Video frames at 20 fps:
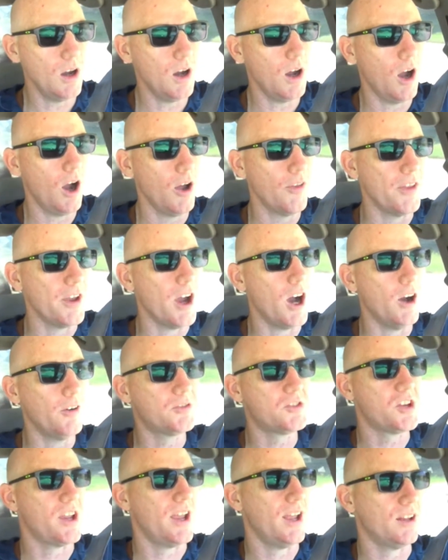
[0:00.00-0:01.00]
On the off
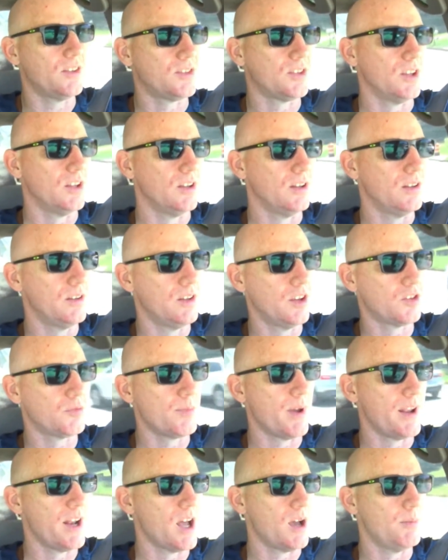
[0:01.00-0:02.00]
chance that this
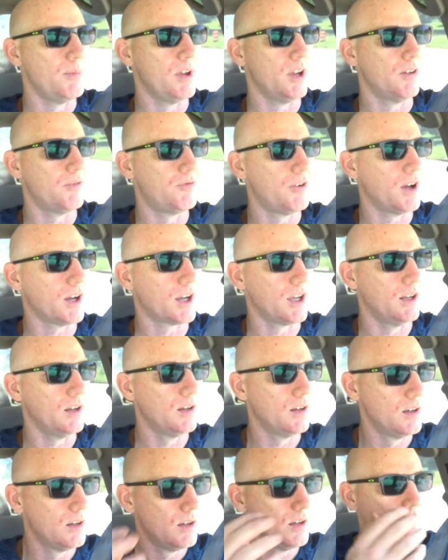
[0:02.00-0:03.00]
may not be a fucking,
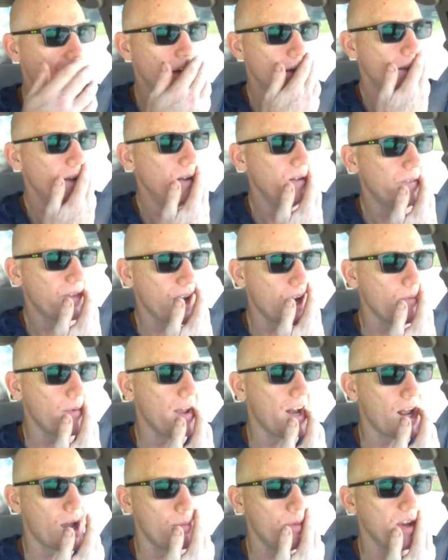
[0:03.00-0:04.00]
that I may
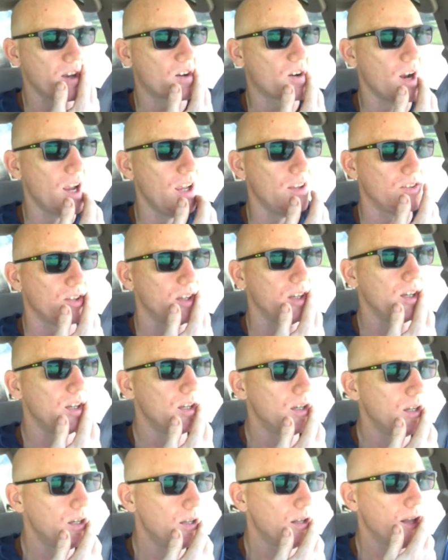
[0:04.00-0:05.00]
not be crazy,
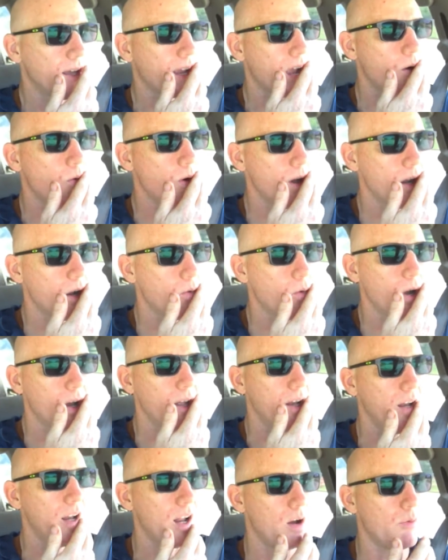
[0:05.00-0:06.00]
like, I wonder
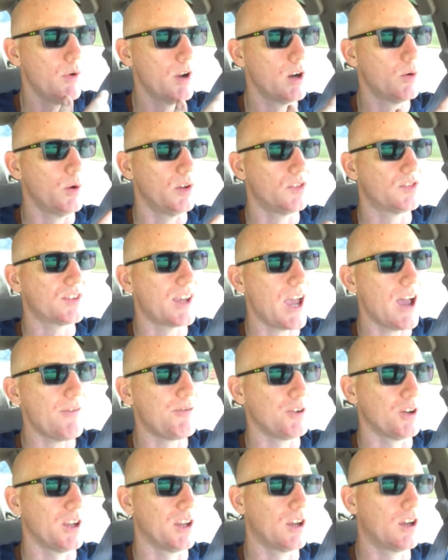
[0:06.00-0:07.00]
what, I wonder what
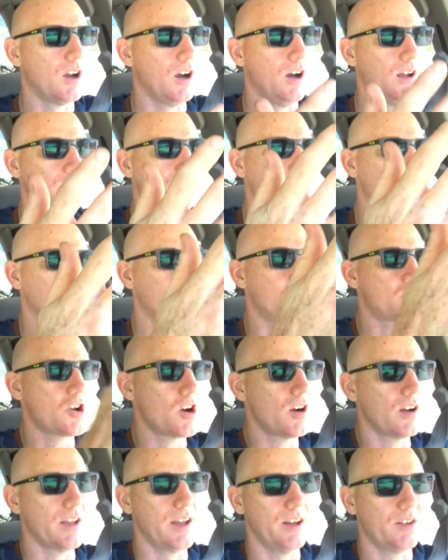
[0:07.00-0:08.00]
scaffolding costs. Like,
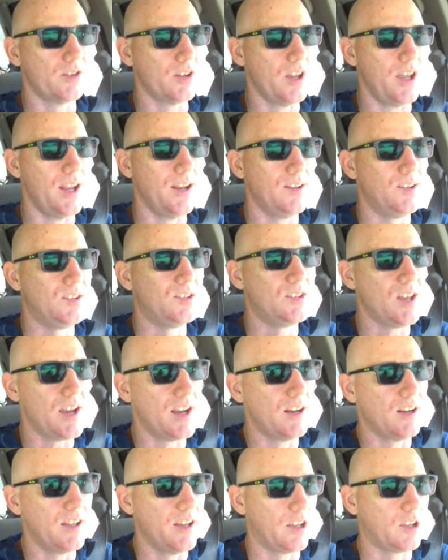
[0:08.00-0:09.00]
surely it's
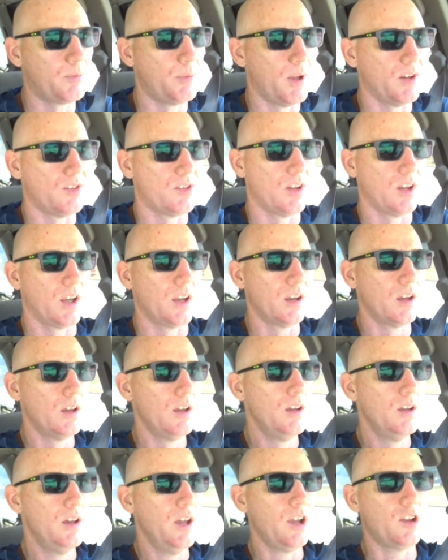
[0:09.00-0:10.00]
insanely expensive,
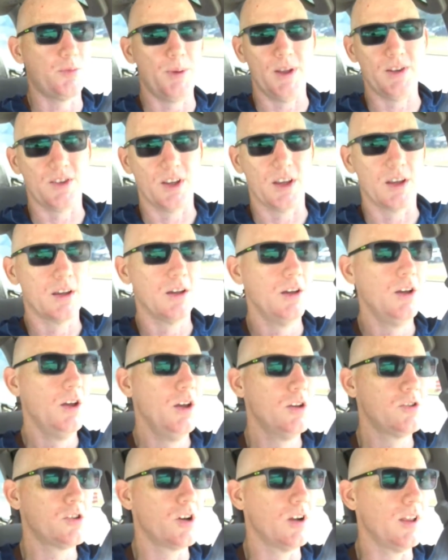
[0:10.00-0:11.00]
expensing.
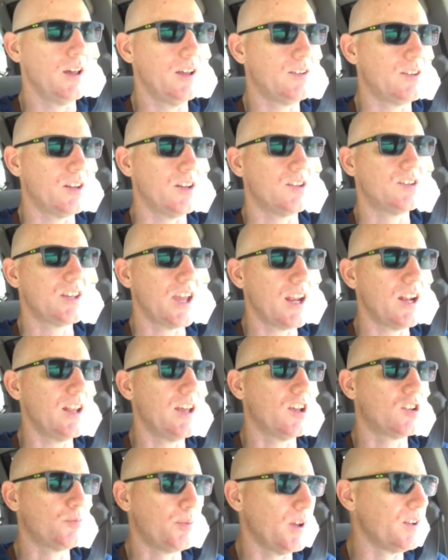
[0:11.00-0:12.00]
Surely it's insanely
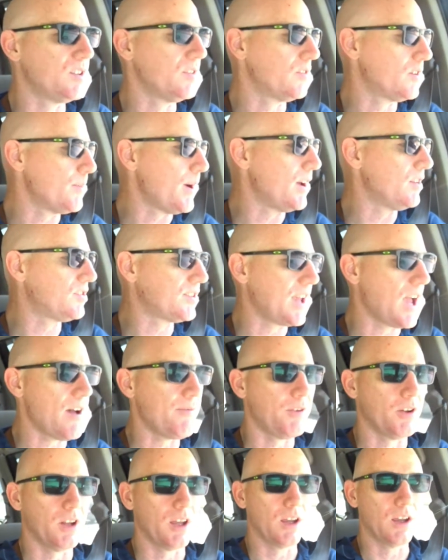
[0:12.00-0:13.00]
expensive to buy
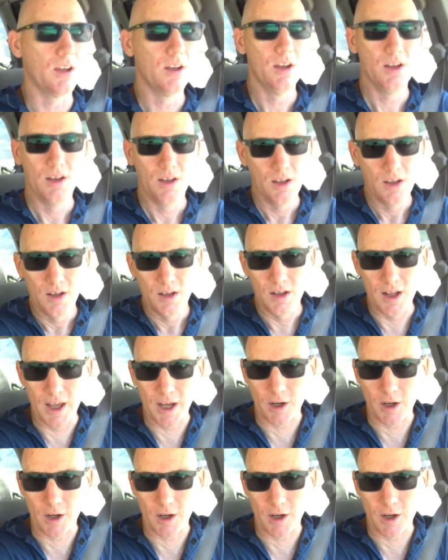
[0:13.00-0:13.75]
scaffolding. Like,